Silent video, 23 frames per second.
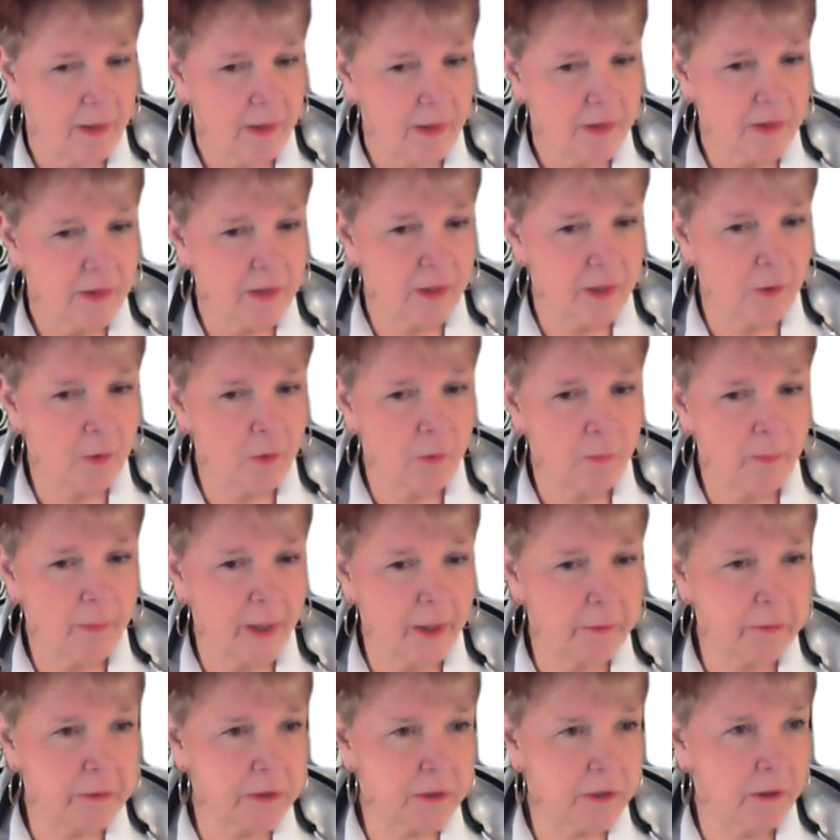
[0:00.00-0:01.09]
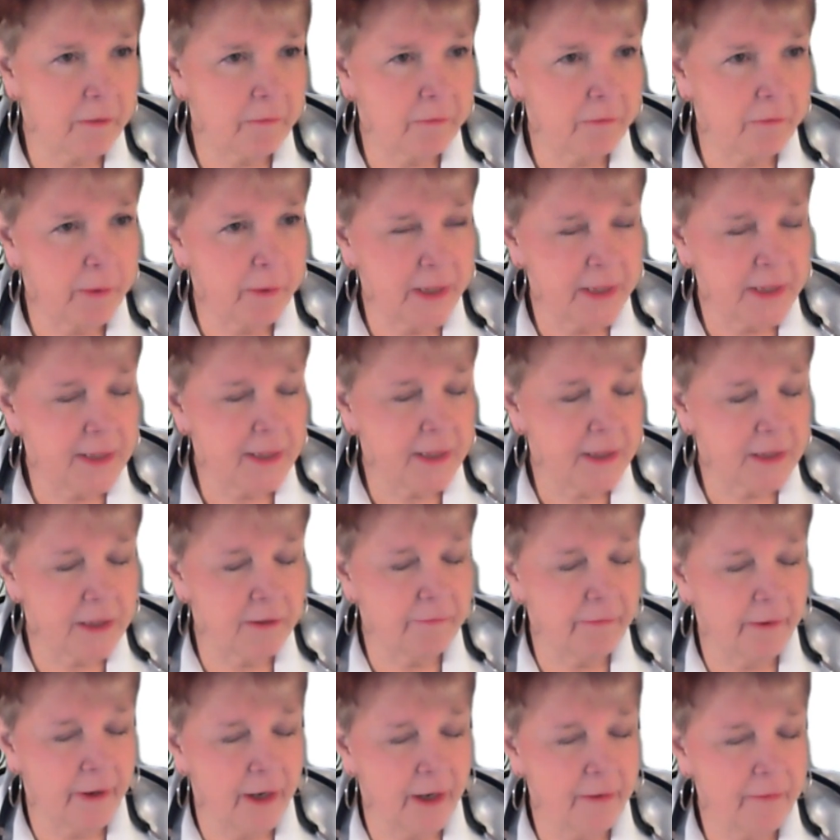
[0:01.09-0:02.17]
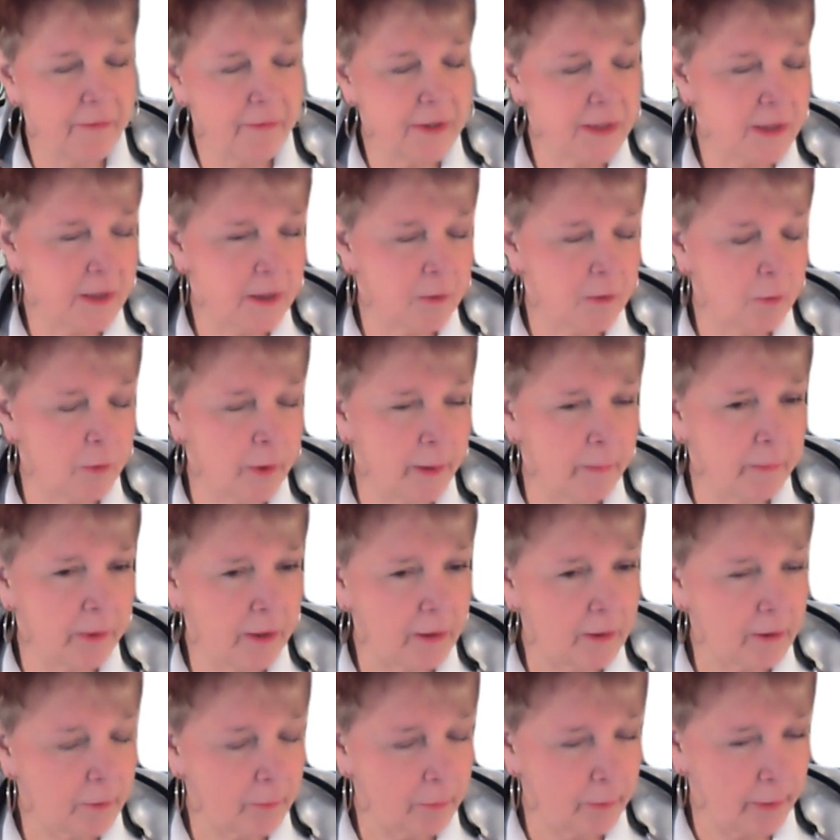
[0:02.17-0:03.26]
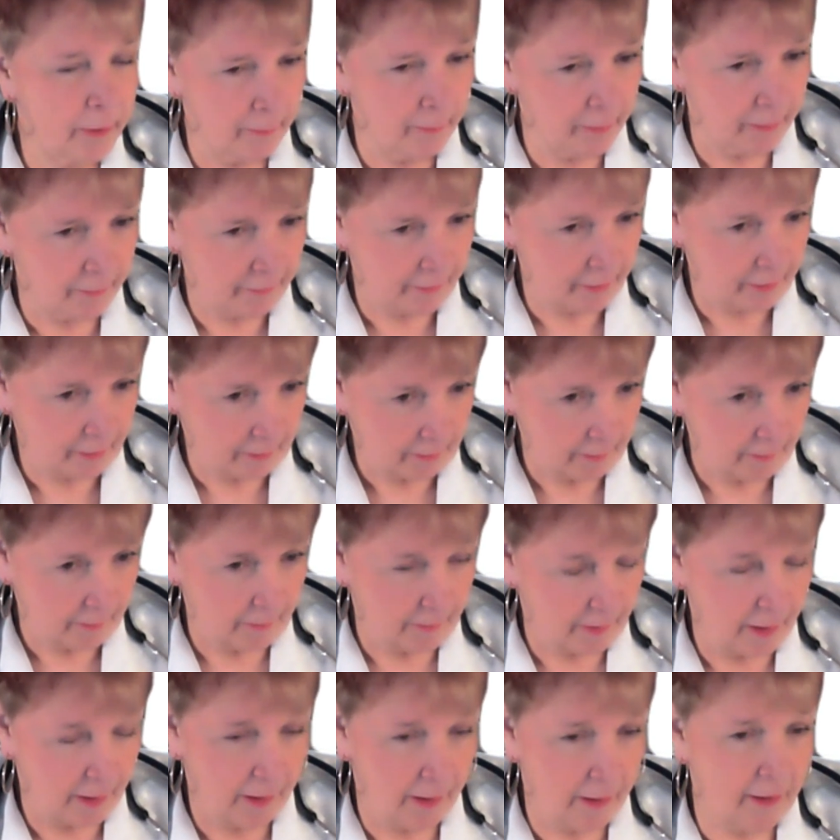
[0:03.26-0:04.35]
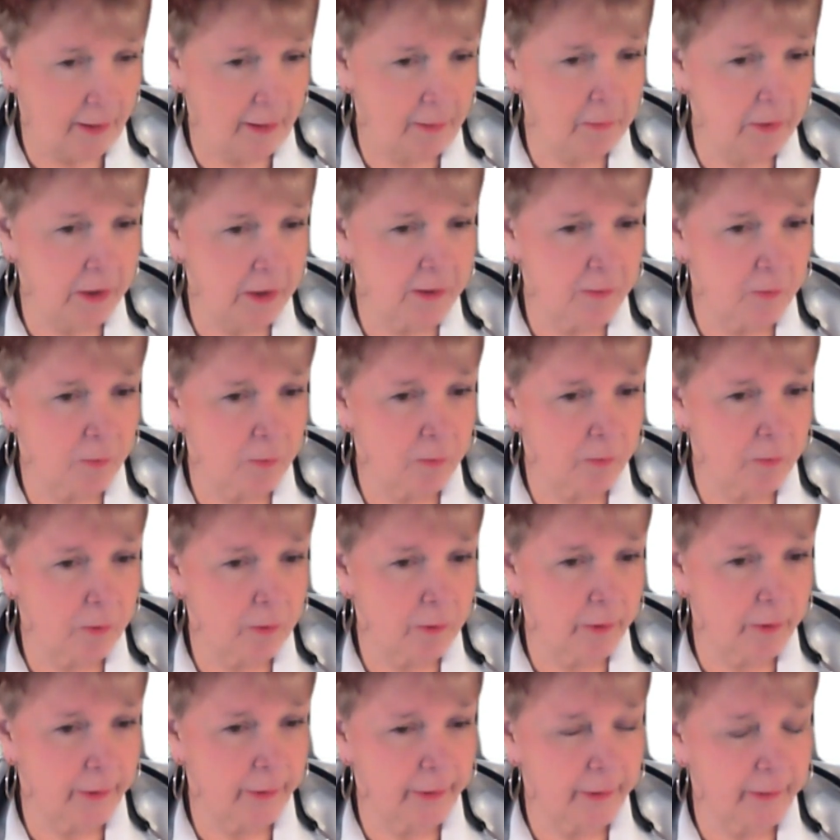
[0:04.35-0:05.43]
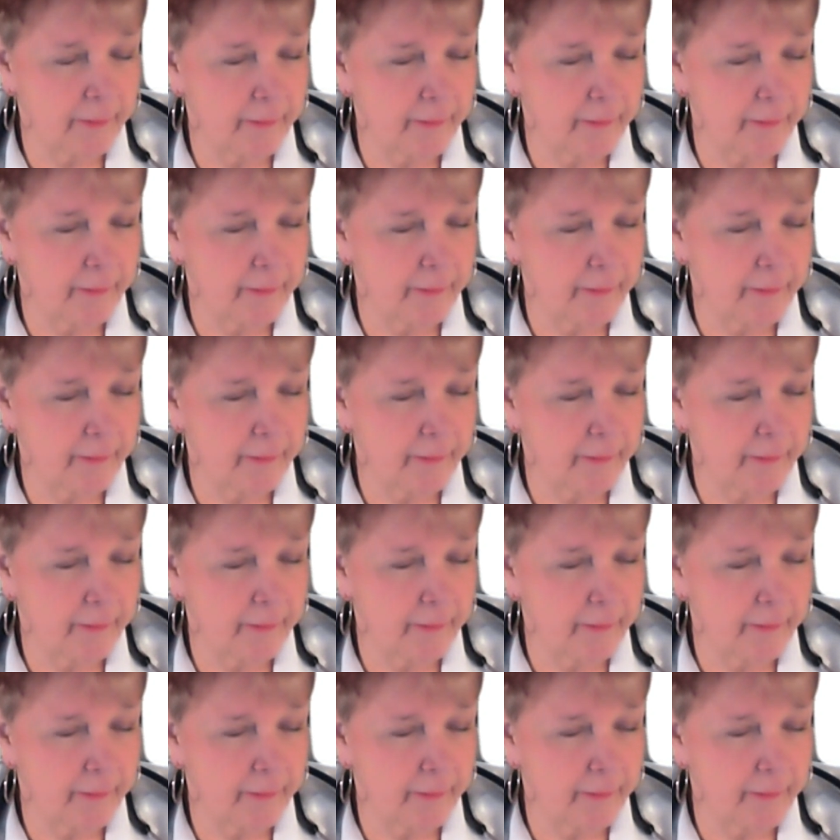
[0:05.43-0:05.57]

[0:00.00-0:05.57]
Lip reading: So Microsoft 365 is the creme de la creme of the email world,